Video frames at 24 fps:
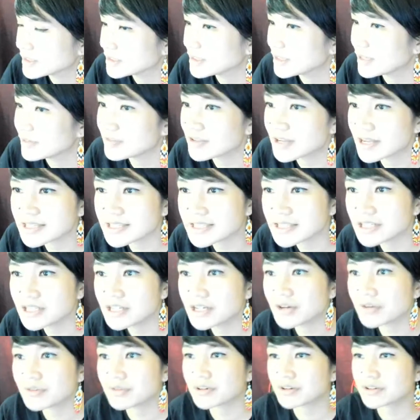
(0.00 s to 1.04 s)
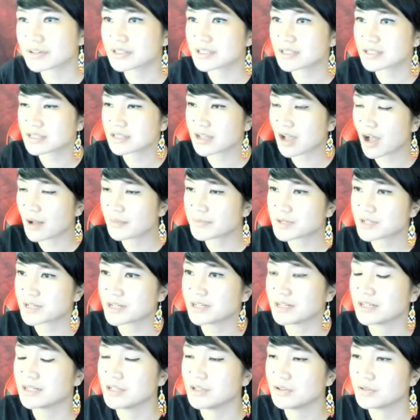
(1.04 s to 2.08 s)
If you guys didn't know, there's this option
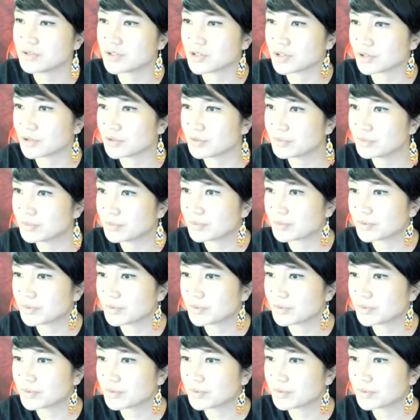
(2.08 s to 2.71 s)
in YouTube